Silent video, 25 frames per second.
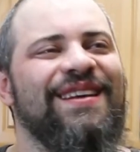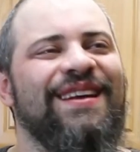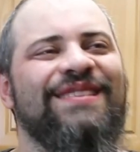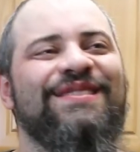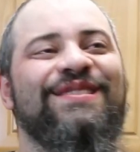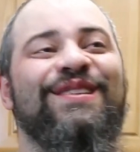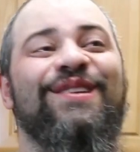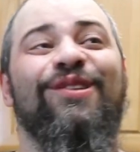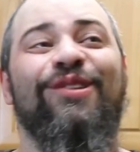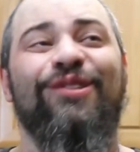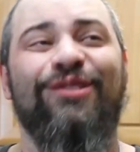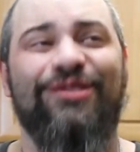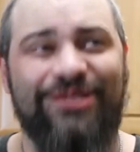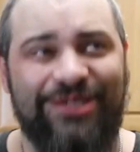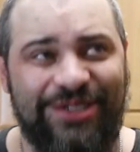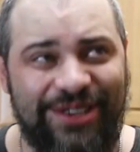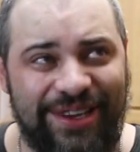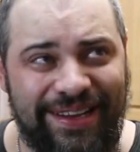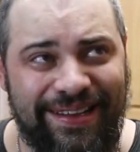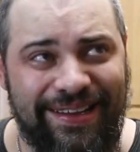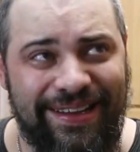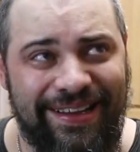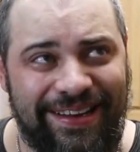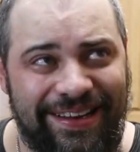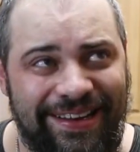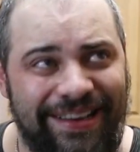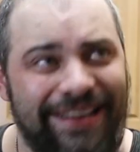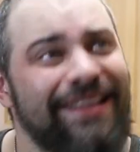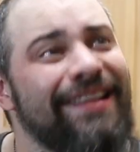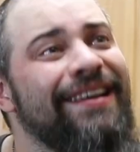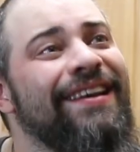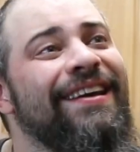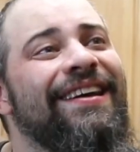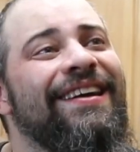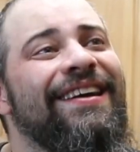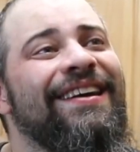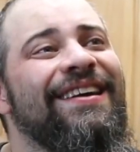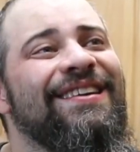It's cold chicken,
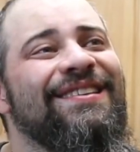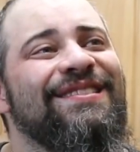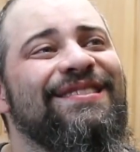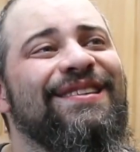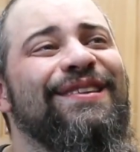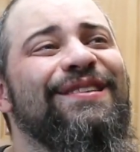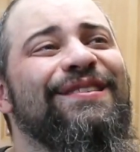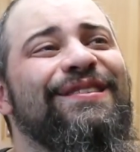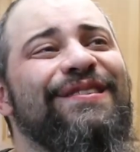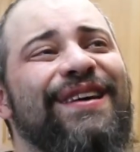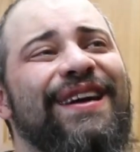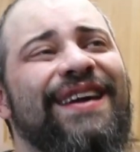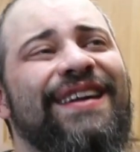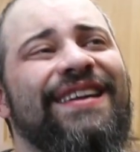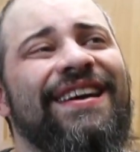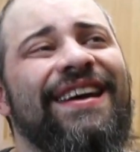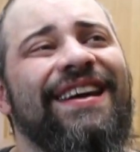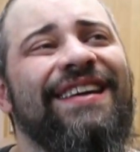so it,